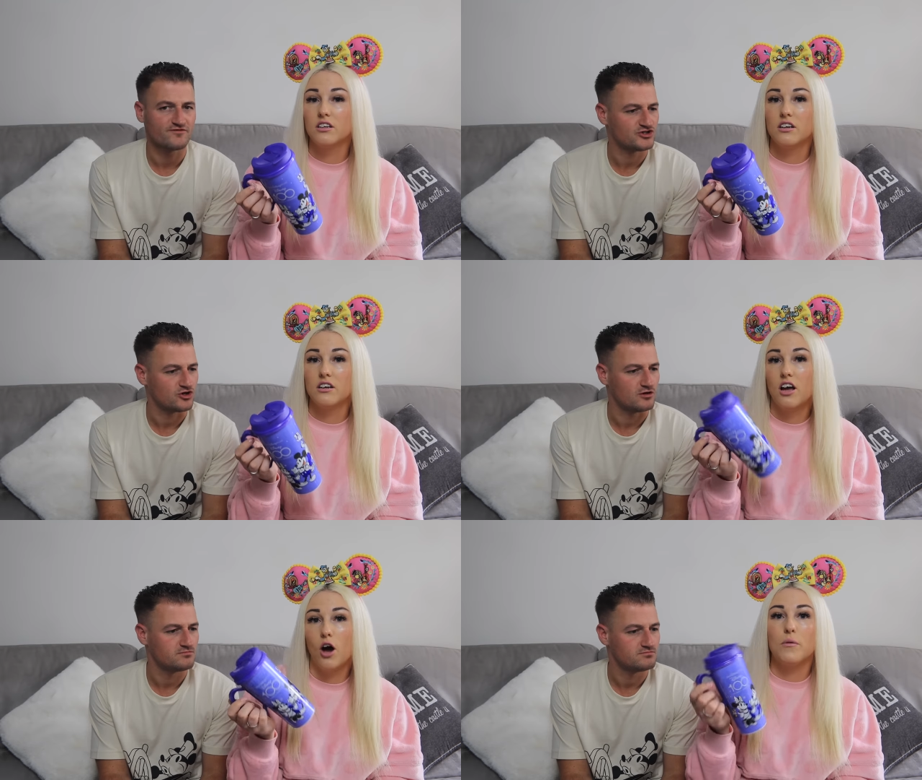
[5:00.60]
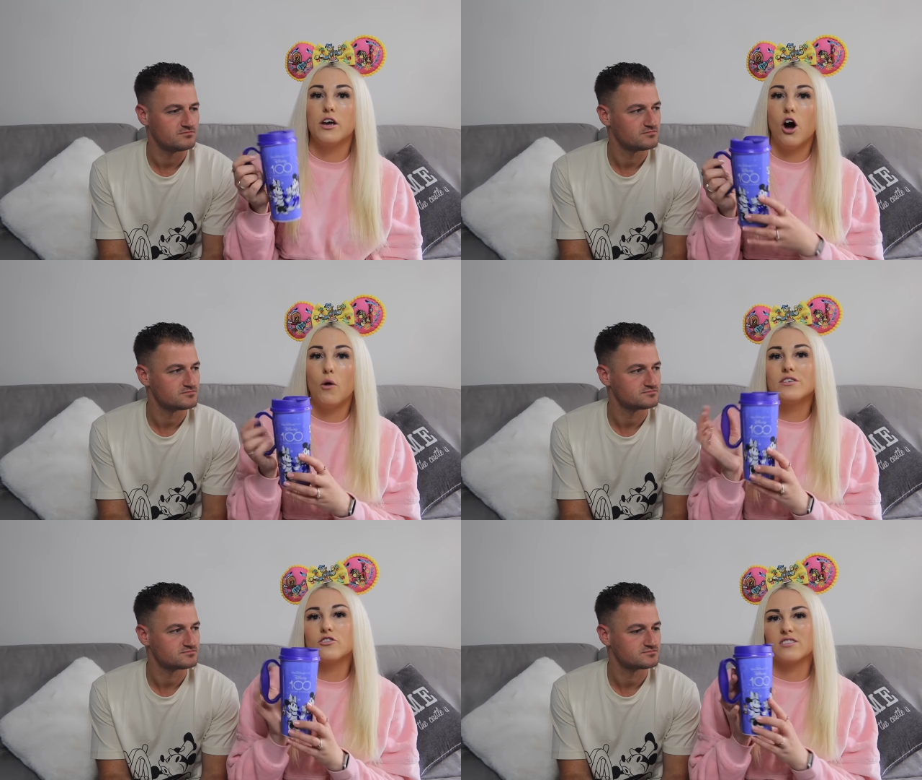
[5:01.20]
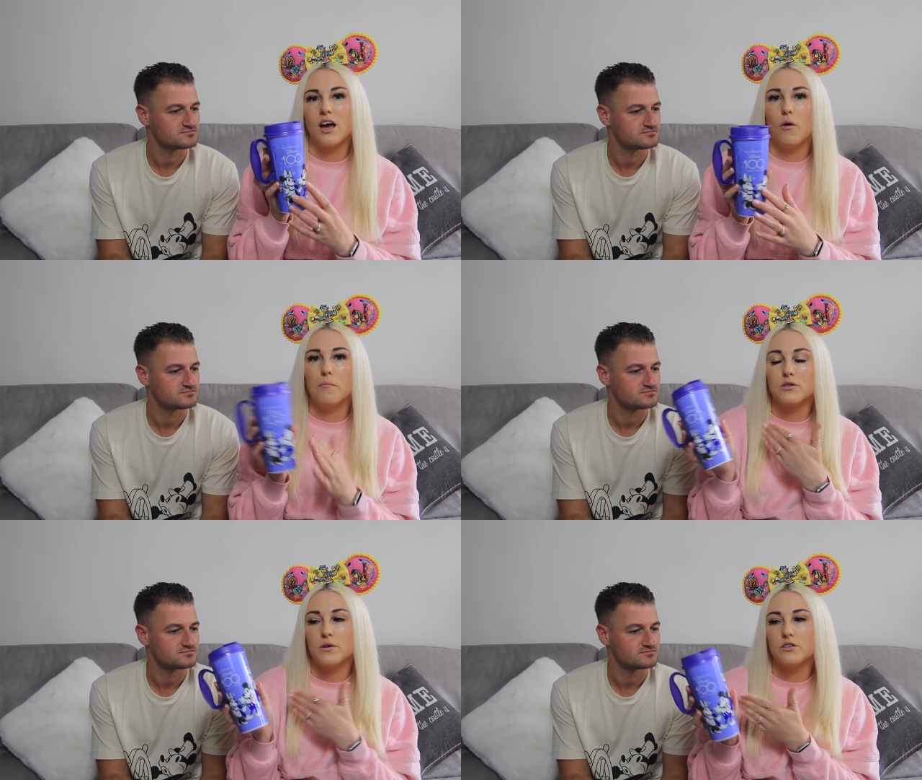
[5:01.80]
Speaker 1: for sure. And we always just get
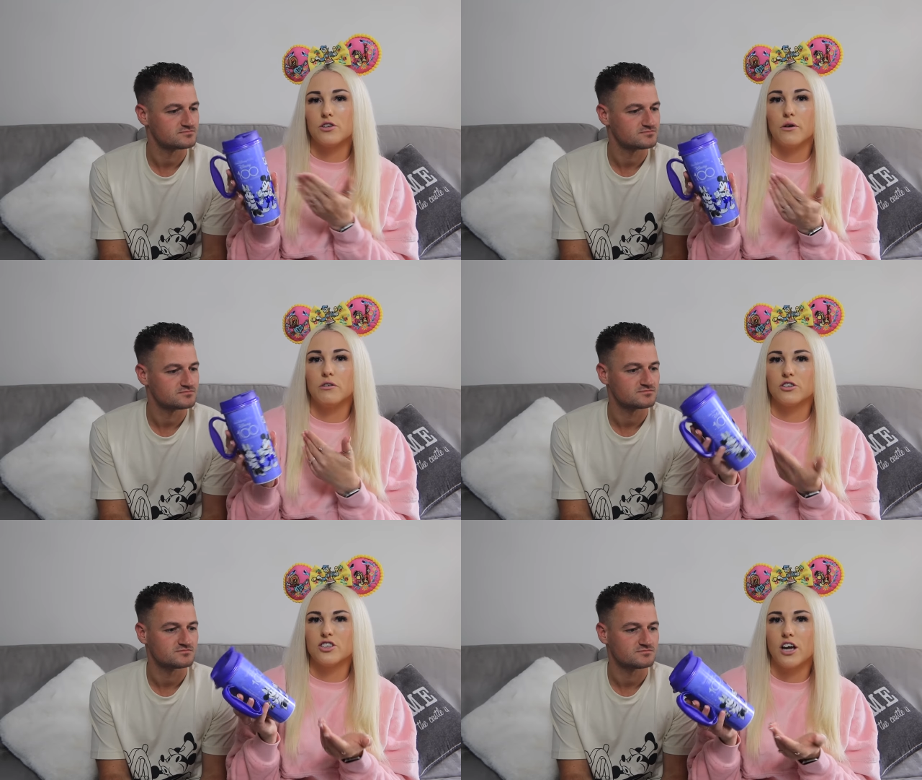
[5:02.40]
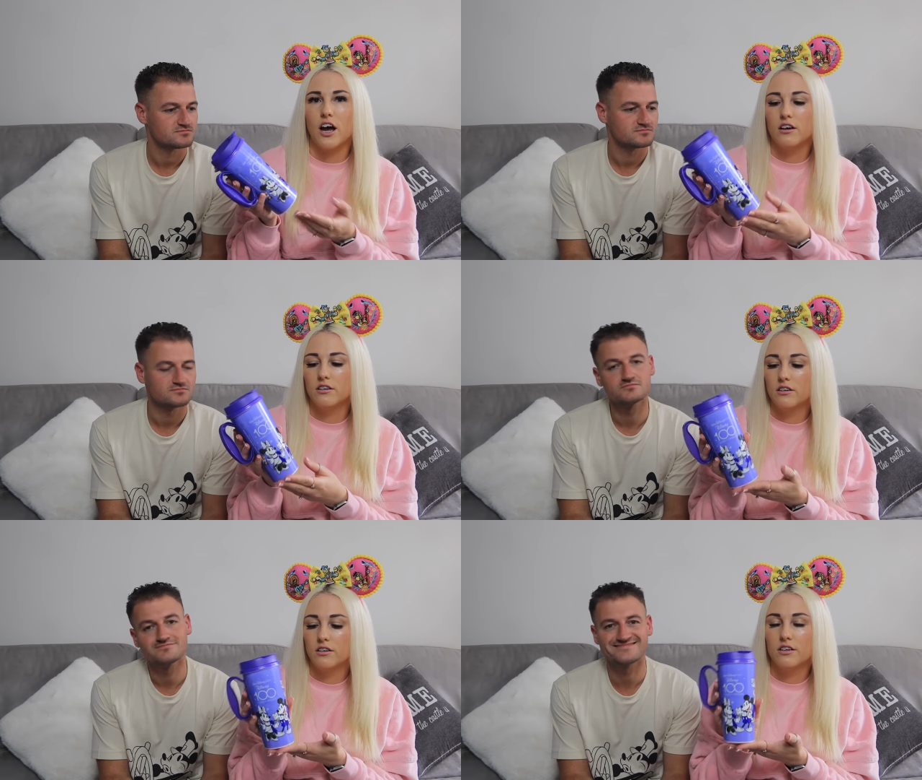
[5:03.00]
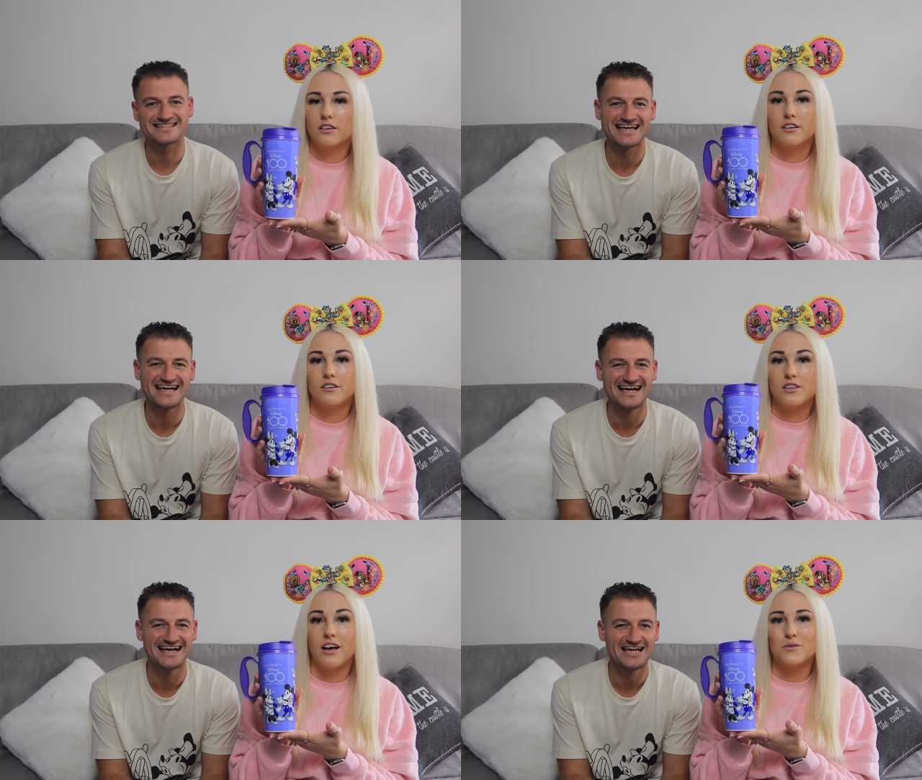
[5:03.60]
one between two and just share.
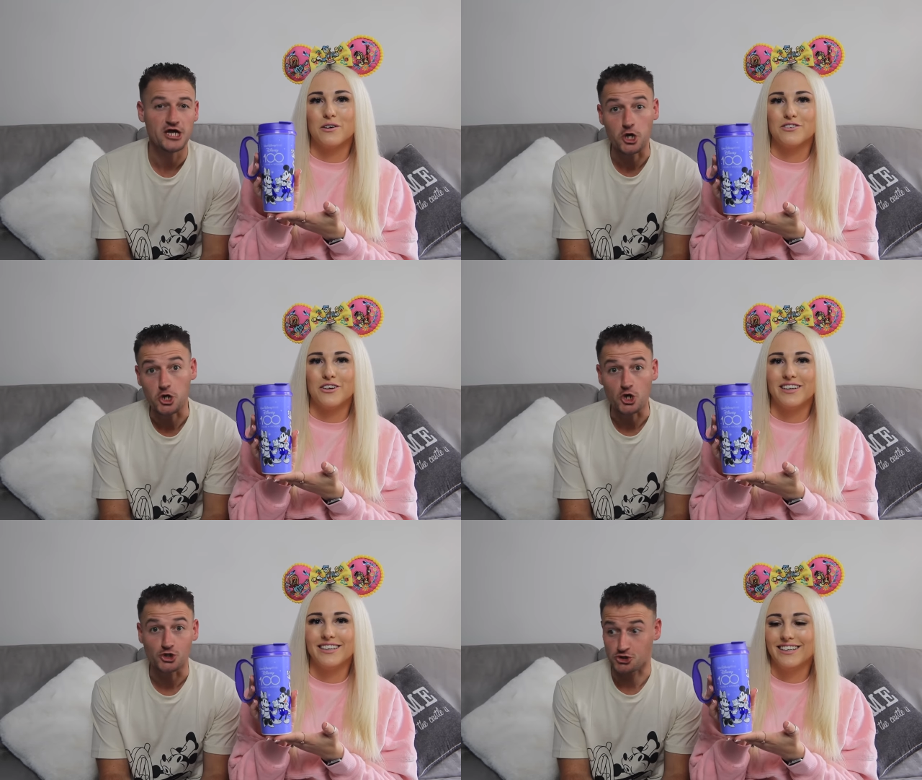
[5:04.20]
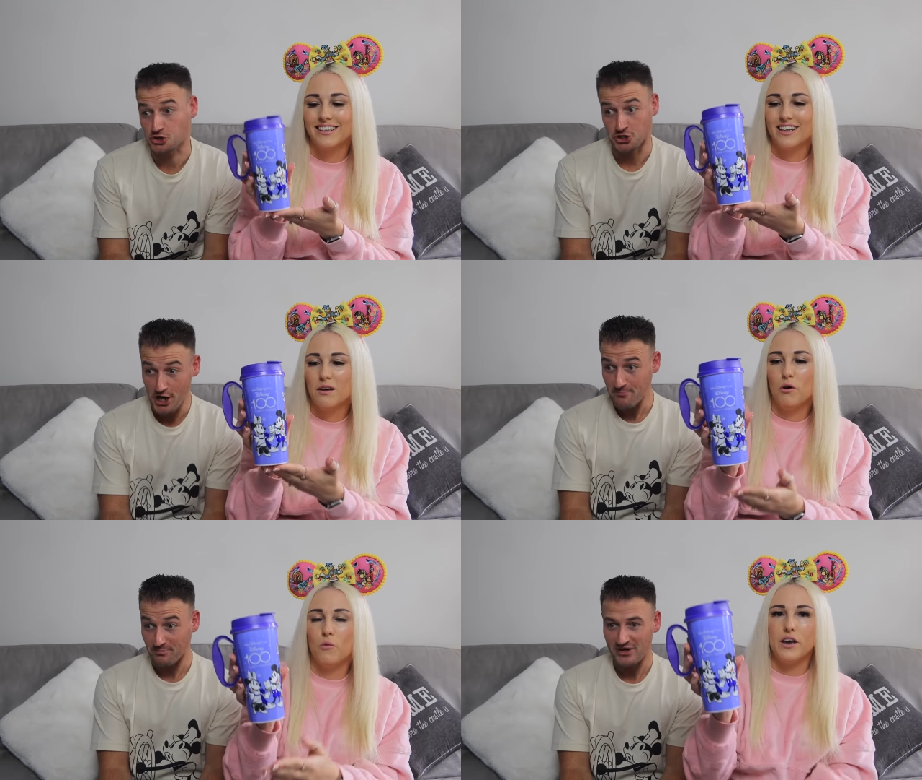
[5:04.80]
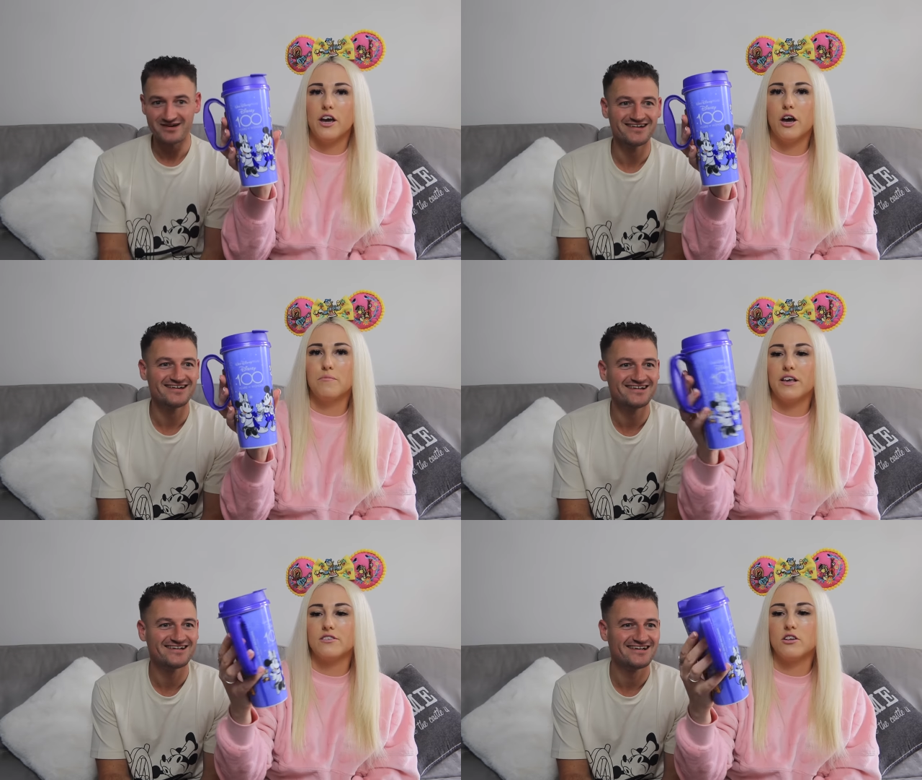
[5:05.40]
So that's worth doing. Cheap. But we
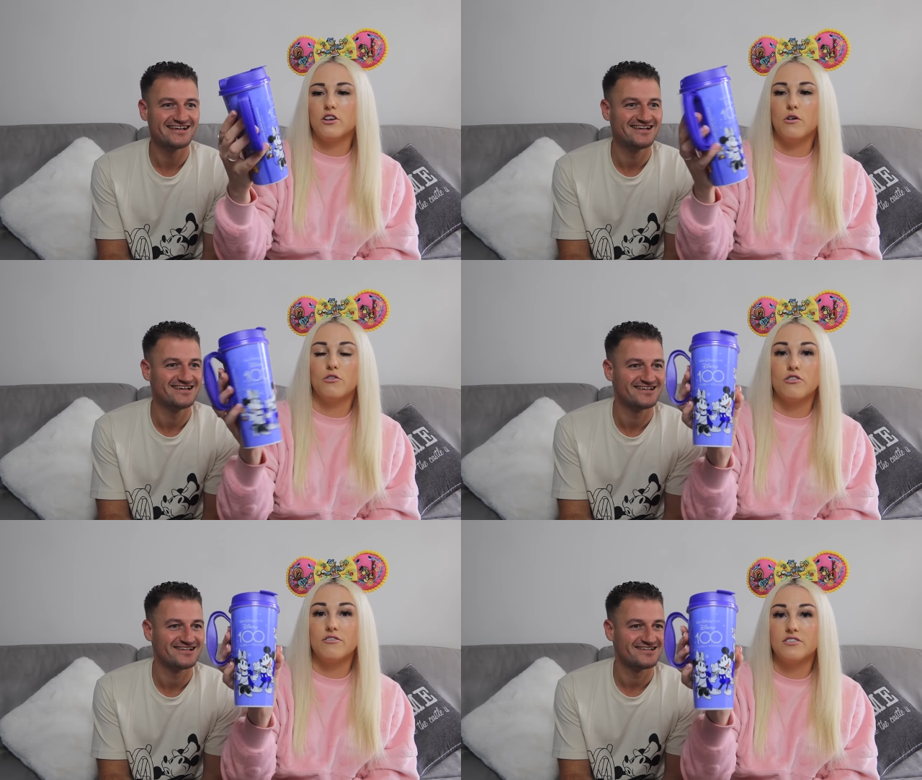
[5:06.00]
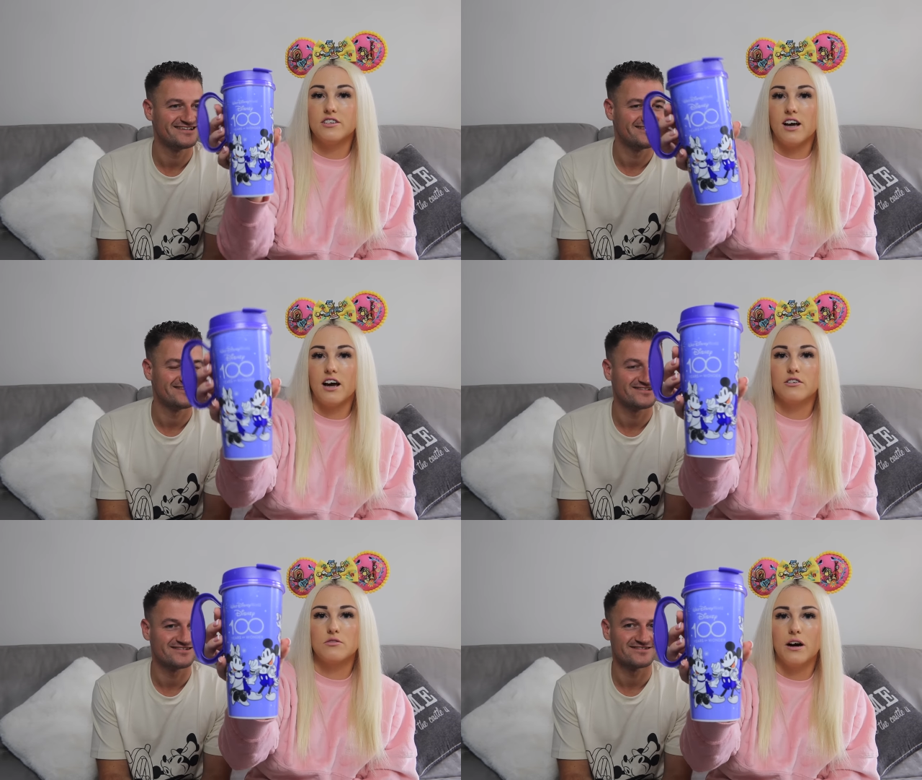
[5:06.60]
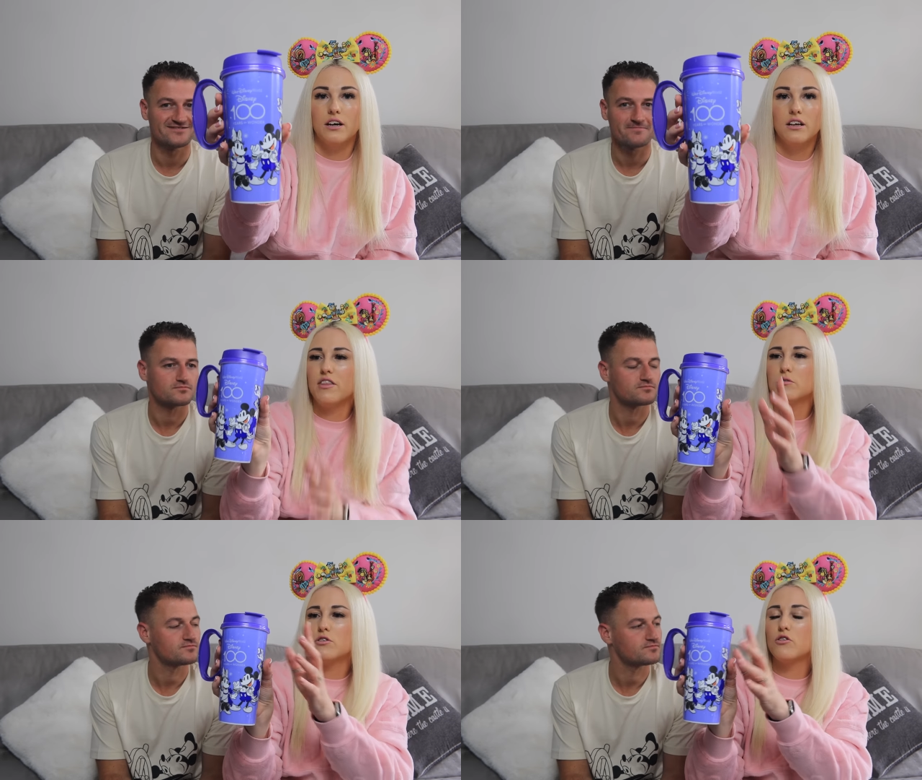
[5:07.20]
um, it's the new hundredth design as well. I think there was